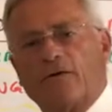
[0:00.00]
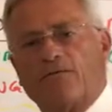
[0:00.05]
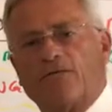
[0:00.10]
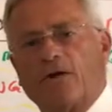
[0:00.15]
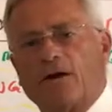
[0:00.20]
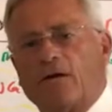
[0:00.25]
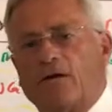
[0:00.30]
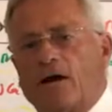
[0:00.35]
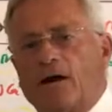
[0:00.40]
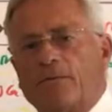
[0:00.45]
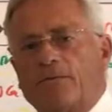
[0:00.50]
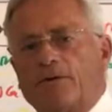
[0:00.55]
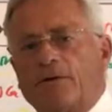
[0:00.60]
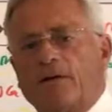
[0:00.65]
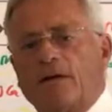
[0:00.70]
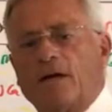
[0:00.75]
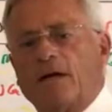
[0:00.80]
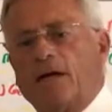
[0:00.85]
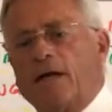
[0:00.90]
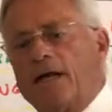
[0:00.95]
and follow
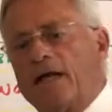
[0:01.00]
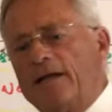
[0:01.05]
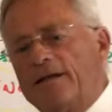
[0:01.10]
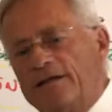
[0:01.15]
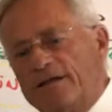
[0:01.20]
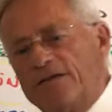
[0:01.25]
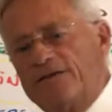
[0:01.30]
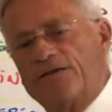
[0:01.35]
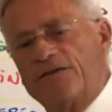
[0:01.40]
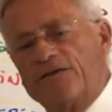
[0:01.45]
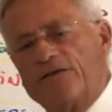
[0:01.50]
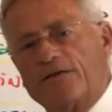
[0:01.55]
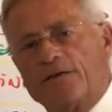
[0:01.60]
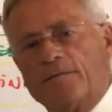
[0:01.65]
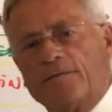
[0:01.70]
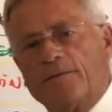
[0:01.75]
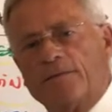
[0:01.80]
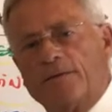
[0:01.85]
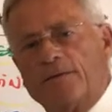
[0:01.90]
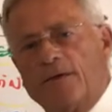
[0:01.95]
up in this
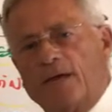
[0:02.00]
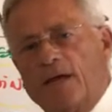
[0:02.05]
system.